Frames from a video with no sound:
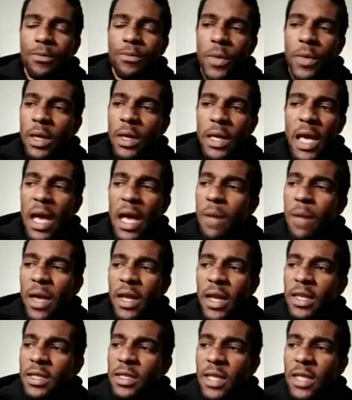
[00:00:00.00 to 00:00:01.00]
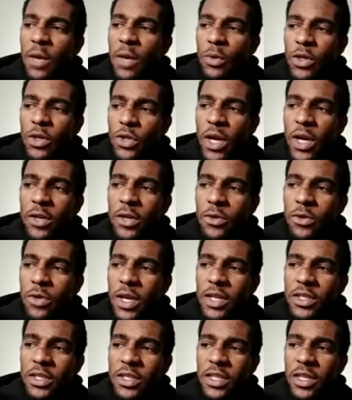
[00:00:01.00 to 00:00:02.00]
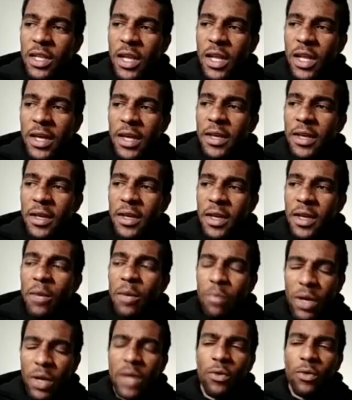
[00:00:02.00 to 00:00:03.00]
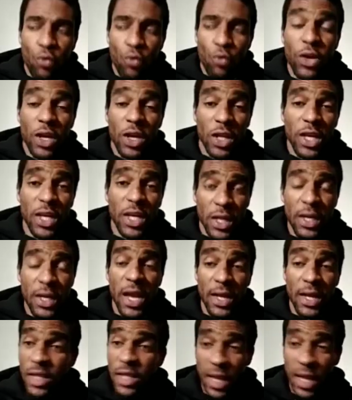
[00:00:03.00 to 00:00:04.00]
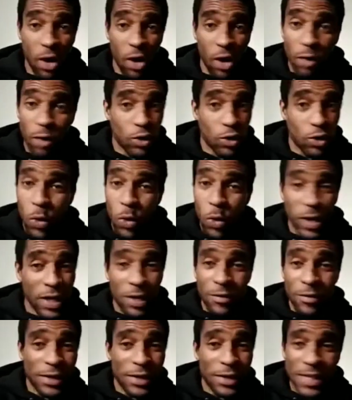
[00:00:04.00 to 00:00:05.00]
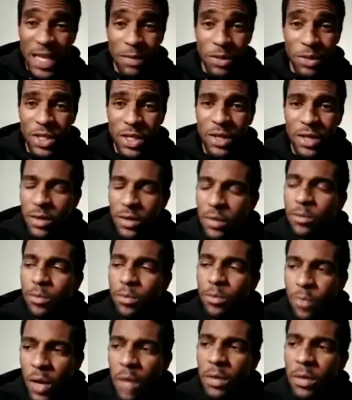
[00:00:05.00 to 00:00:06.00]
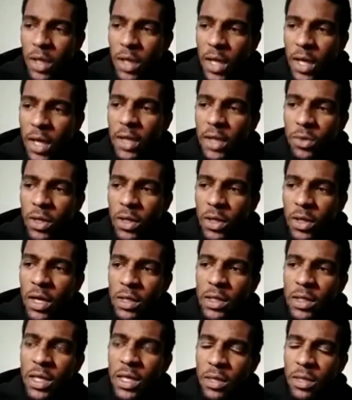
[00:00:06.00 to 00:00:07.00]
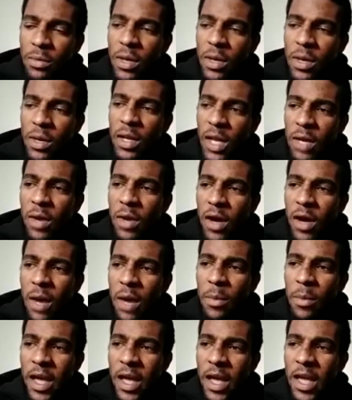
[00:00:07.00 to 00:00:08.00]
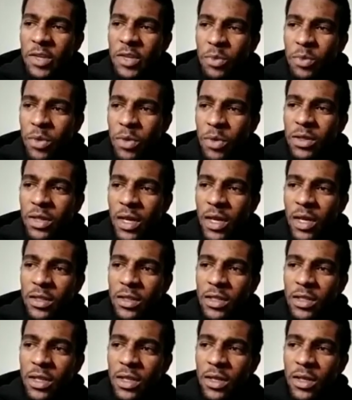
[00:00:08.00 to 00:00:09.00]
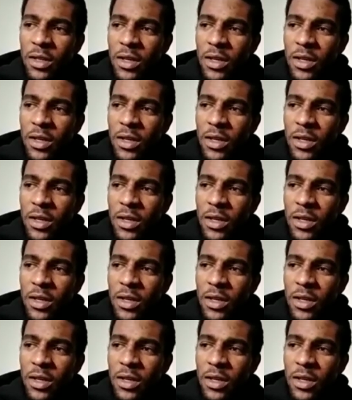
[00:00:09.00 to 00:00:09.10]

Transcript: yeah, man, it's like we try to do that shit, like, but really connected, like all 20 of us type shit, probably like 2018, man, like my aunt's birthday and shit.